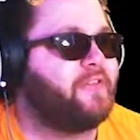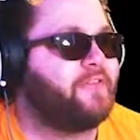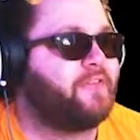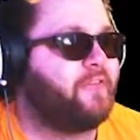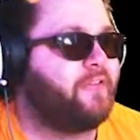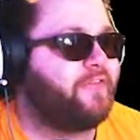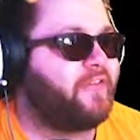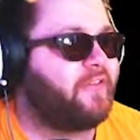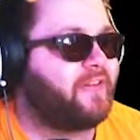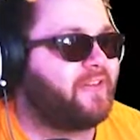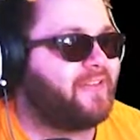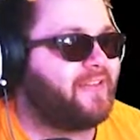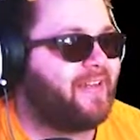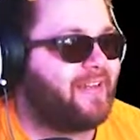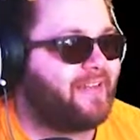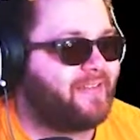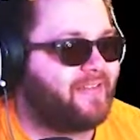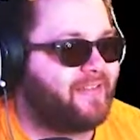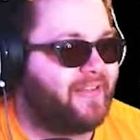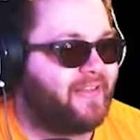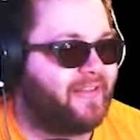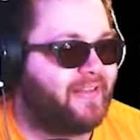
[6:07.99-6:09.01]
Useful if you're
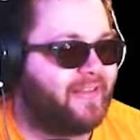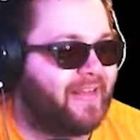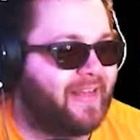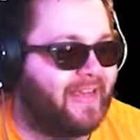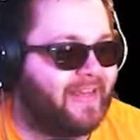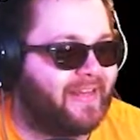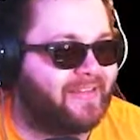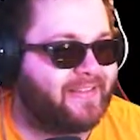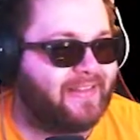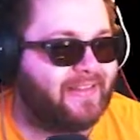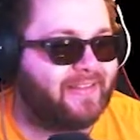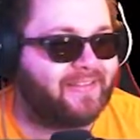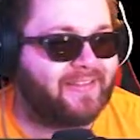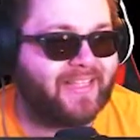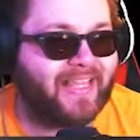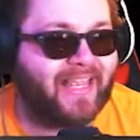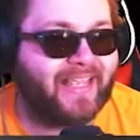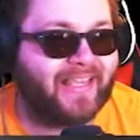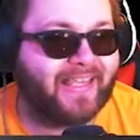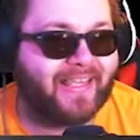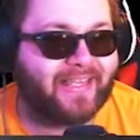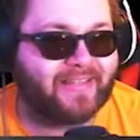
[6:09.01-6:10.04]
exhausted. Nice, I'll
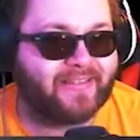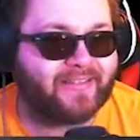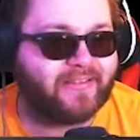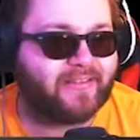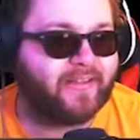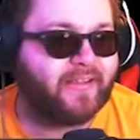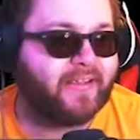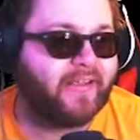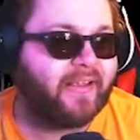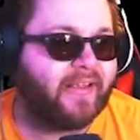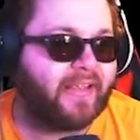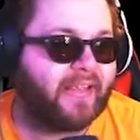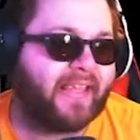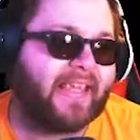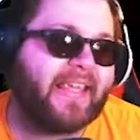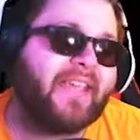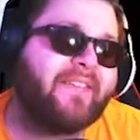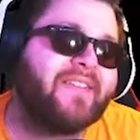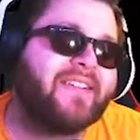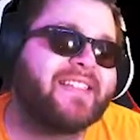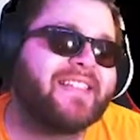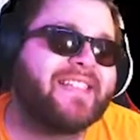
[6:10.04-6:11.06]
take it.
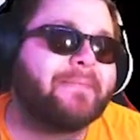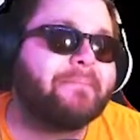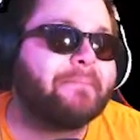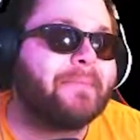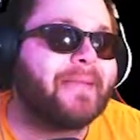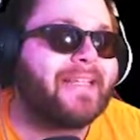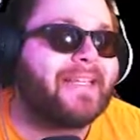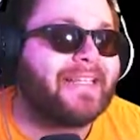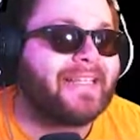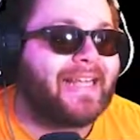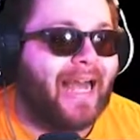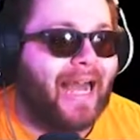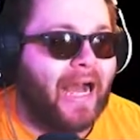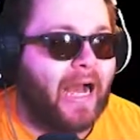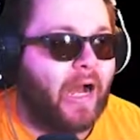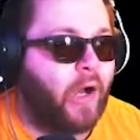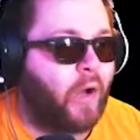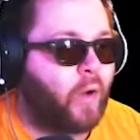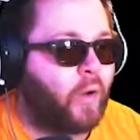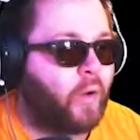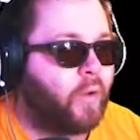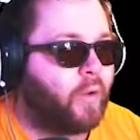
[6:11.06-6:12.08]
Give it to me
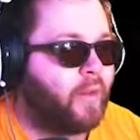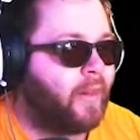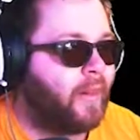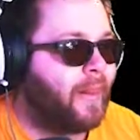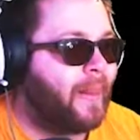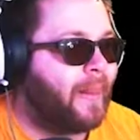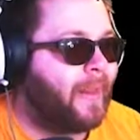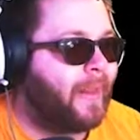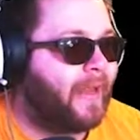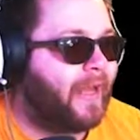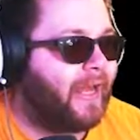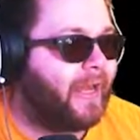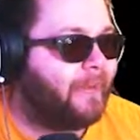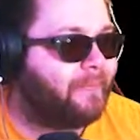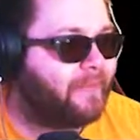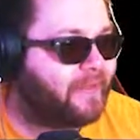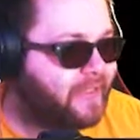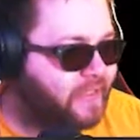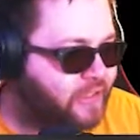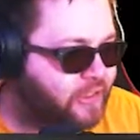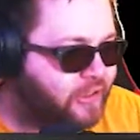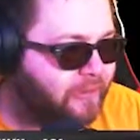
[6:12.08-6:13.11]
now.
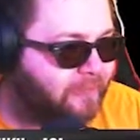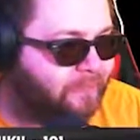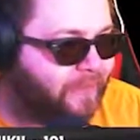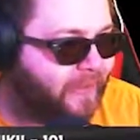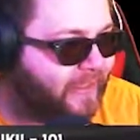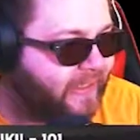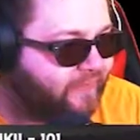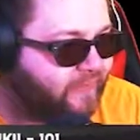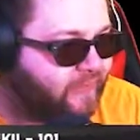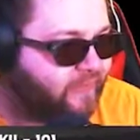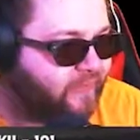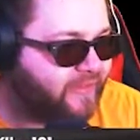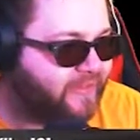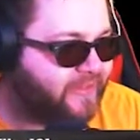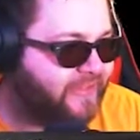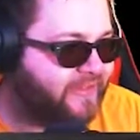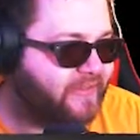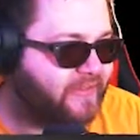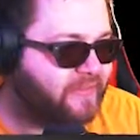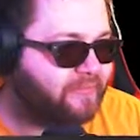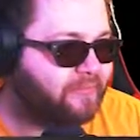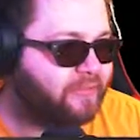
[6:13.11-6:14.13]
The cocoon pin. Have you ever
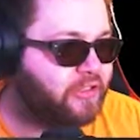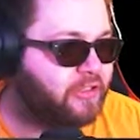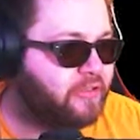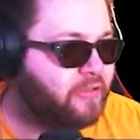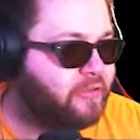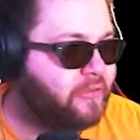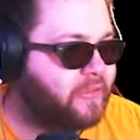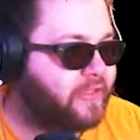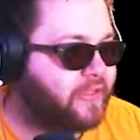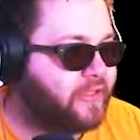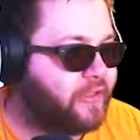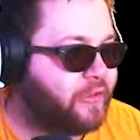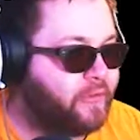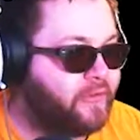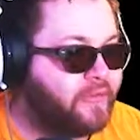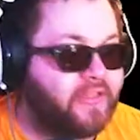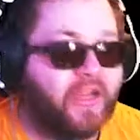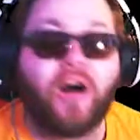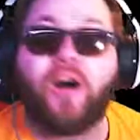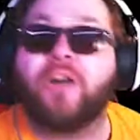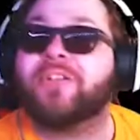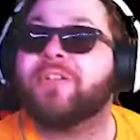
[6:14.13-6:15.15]
seen those blue
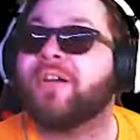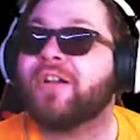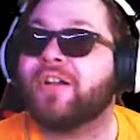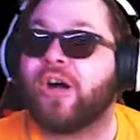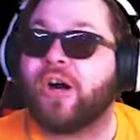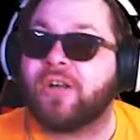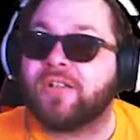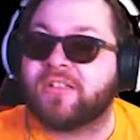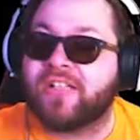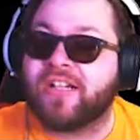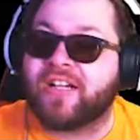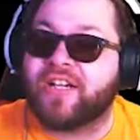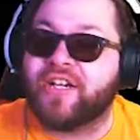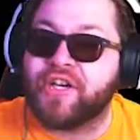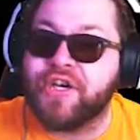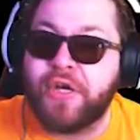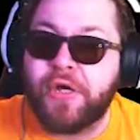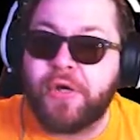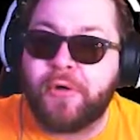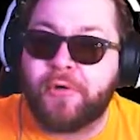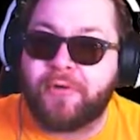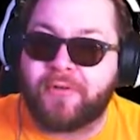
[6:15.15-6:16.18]
cocoons? Oh, they're called
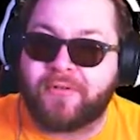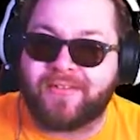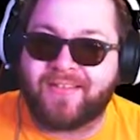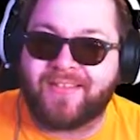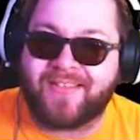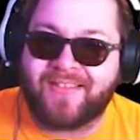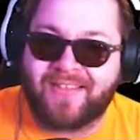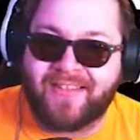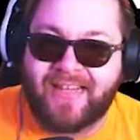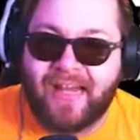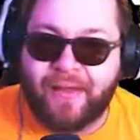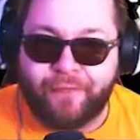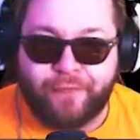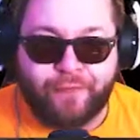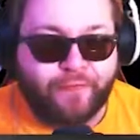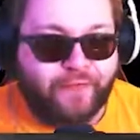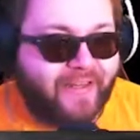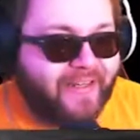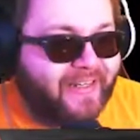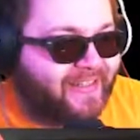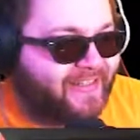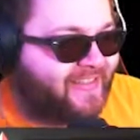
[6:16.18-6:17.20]
cocoons, not
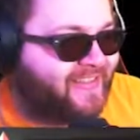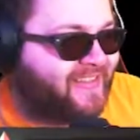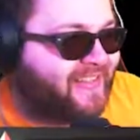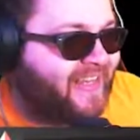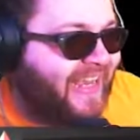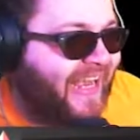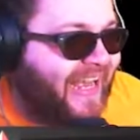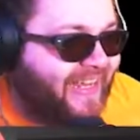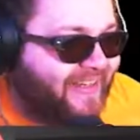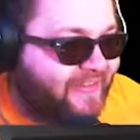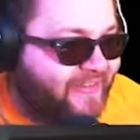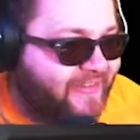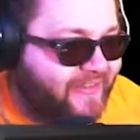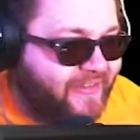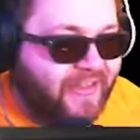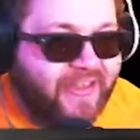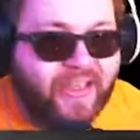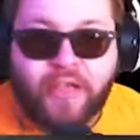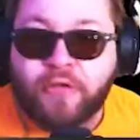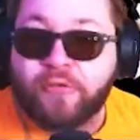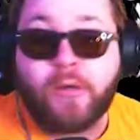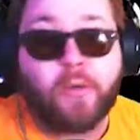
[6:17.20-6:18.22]
fetus
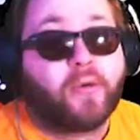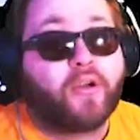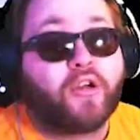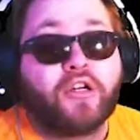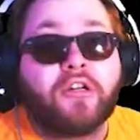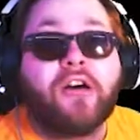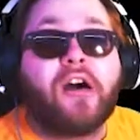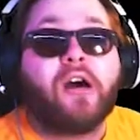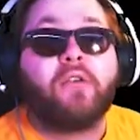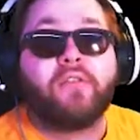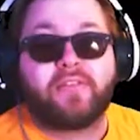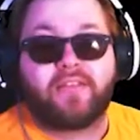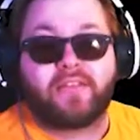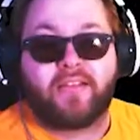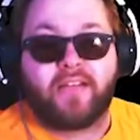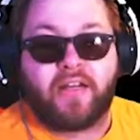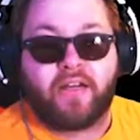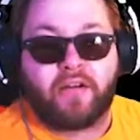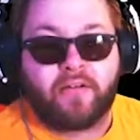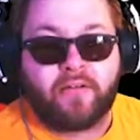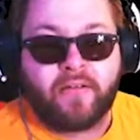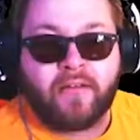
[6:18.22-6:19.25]
sacks. We were close
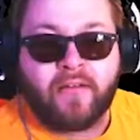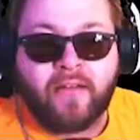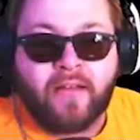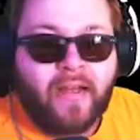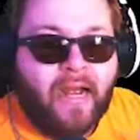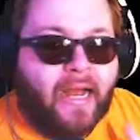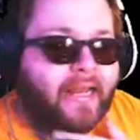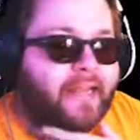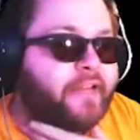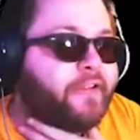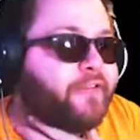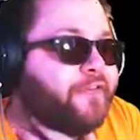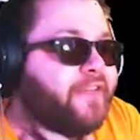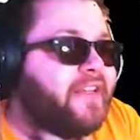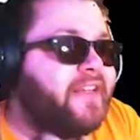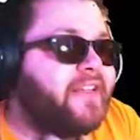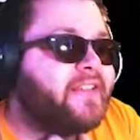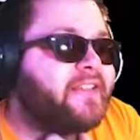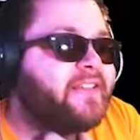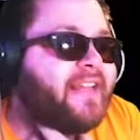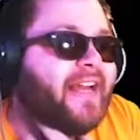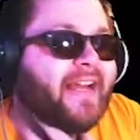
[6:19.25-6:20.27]
though. I think
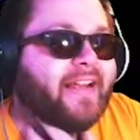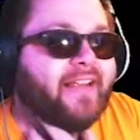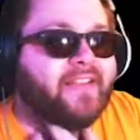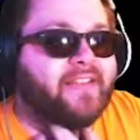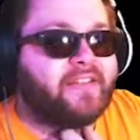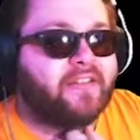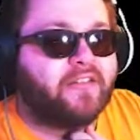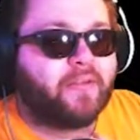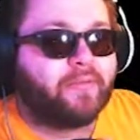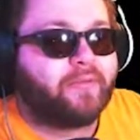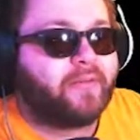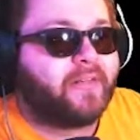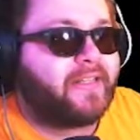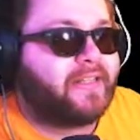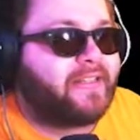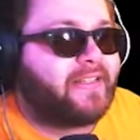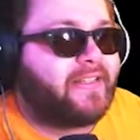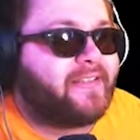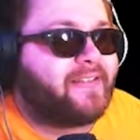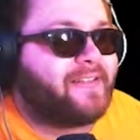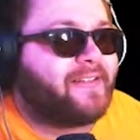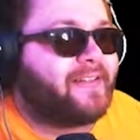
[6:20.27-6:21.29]
fetus sack is still a
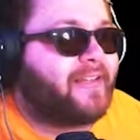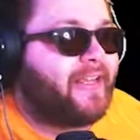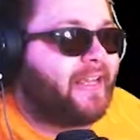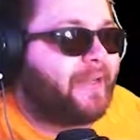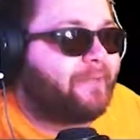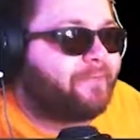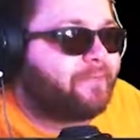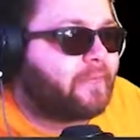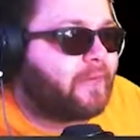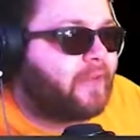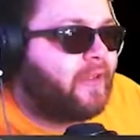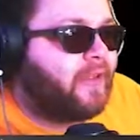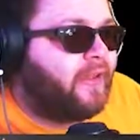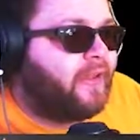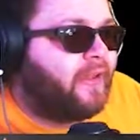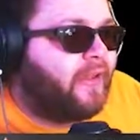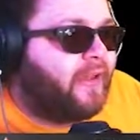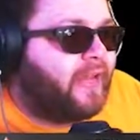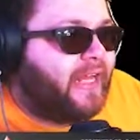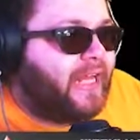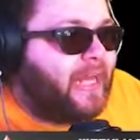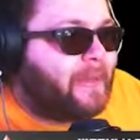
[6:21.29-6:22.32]
pretty decent name.
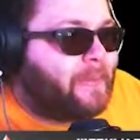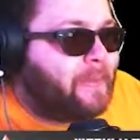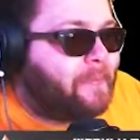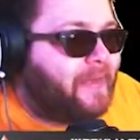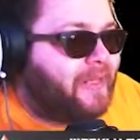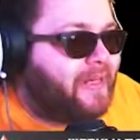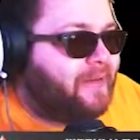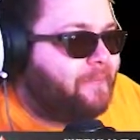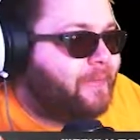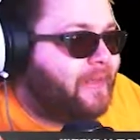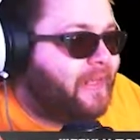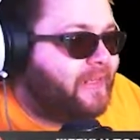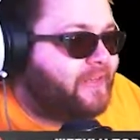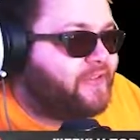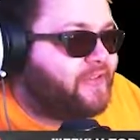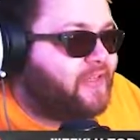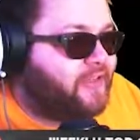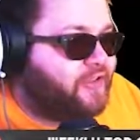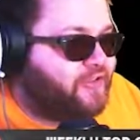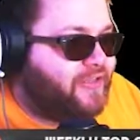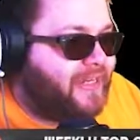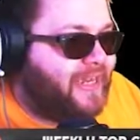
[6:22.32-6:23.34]
I made a
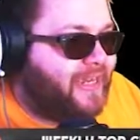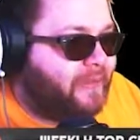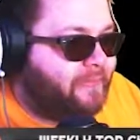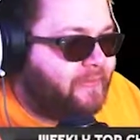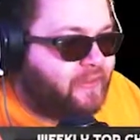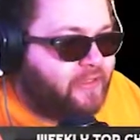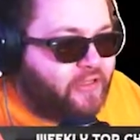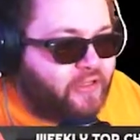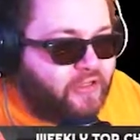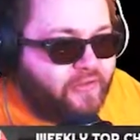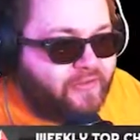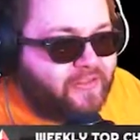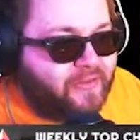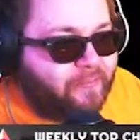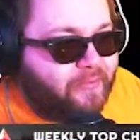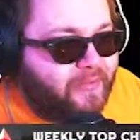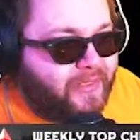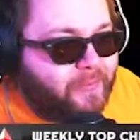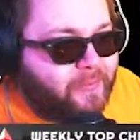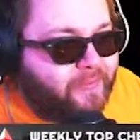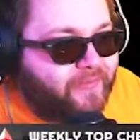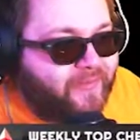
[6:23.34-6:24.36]
pin so you can track them. The cocoons
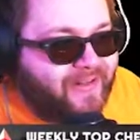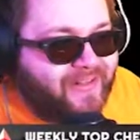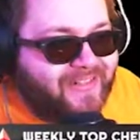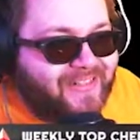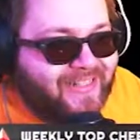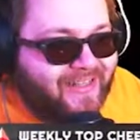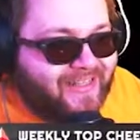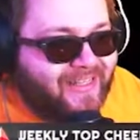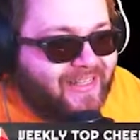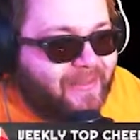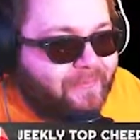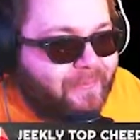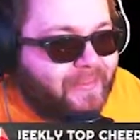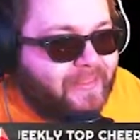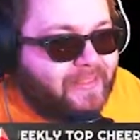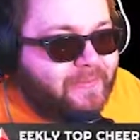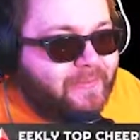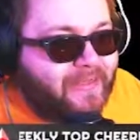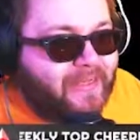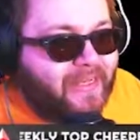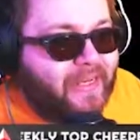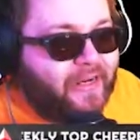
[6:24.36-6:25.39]
are pretty but very delicate.
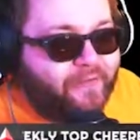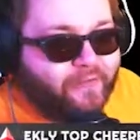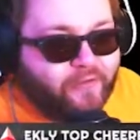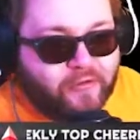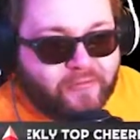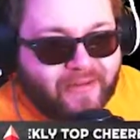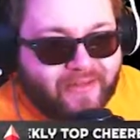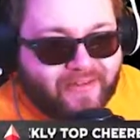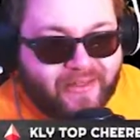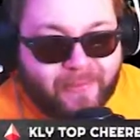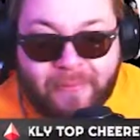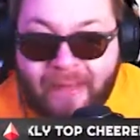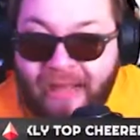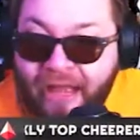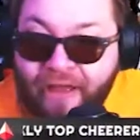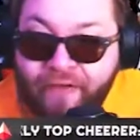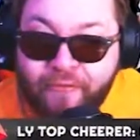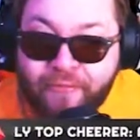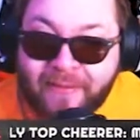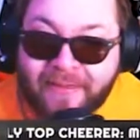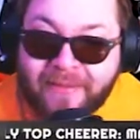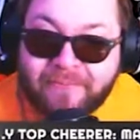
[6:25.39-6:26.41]
Please be careful around them.
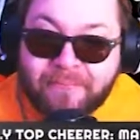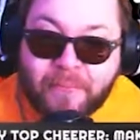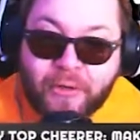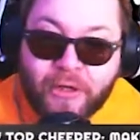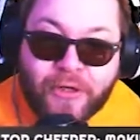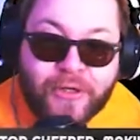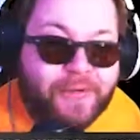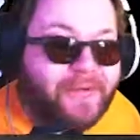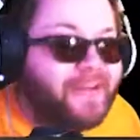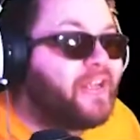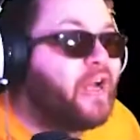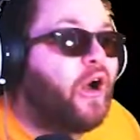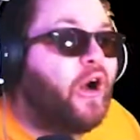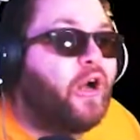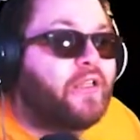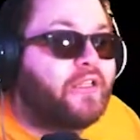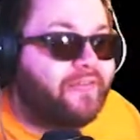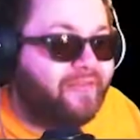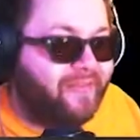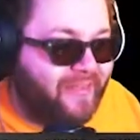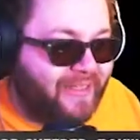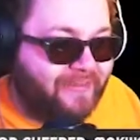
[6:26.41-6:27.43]
I've been murdering
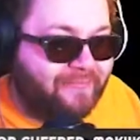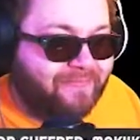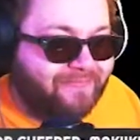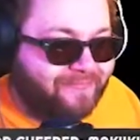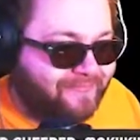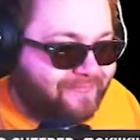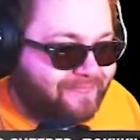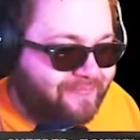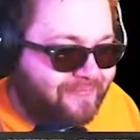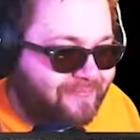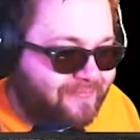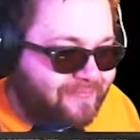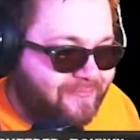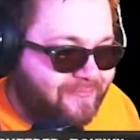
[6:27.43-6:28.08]
all of them.